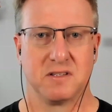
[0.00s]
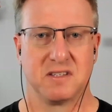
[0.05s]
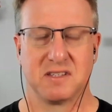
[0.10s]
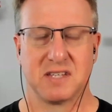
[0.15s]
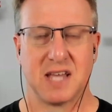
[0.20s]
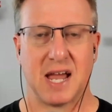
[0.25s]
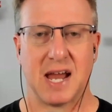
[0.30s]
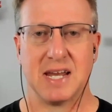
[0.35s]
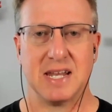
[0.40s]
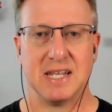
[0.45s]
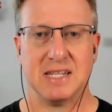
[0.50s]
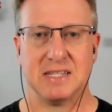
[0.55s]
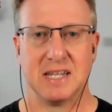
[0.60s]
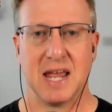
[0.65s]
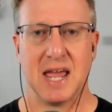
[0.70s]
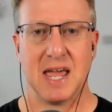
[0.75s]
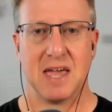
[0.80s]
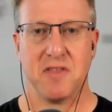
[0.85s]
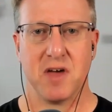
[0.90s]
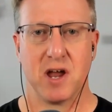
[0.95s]
society
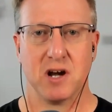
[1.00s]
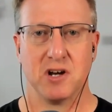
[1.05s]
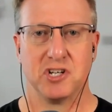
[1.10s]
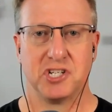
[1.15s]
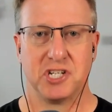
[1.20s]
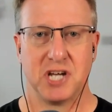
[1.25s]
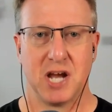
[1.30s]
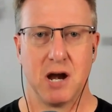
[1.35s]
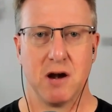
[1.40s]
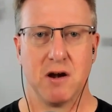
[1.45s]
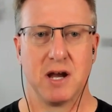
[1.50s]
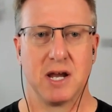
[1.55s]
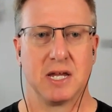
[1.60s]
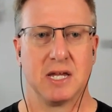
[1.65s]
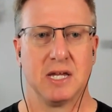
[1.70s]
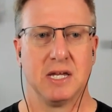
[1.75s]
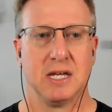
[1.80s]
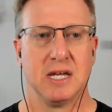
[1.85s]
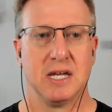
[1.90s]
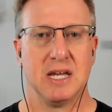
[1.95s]
today that are
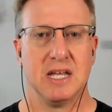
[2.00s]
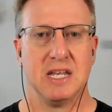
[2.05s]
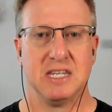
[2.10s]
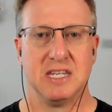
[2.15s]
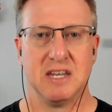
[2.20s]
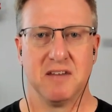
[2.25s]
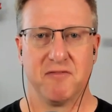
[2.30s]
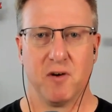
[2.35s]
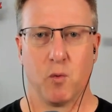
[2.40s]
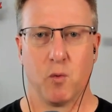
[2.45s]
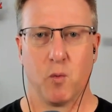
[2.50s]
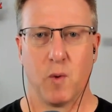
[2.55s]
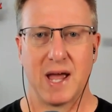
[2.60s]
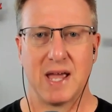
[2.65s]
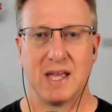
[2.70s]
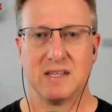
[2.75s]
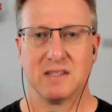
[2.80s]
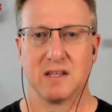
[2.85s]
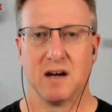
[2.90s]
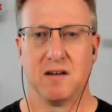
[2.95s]
sharing different
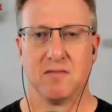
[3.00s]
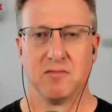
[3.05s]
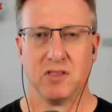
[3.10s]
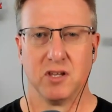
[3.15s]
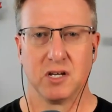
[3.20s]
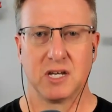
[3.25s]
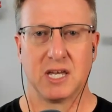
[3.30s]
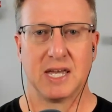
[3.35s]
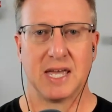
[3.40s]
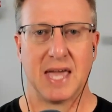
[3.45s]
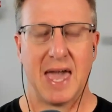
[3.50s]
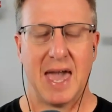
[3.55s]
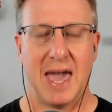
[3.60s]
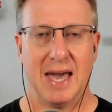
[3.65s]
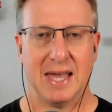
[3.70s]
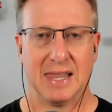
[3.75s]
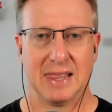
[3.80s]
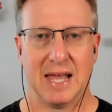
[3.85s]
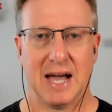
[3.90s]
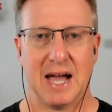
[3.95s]
ways of looking
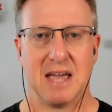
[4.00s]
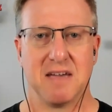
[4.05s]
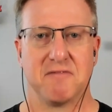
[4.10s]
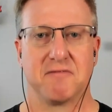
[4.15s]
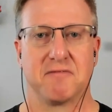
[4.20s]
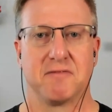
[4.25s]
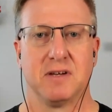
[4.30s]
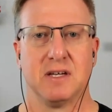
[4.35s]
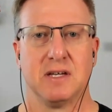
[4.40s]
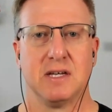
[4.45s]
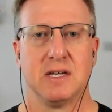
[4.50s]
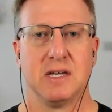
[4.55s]
at life.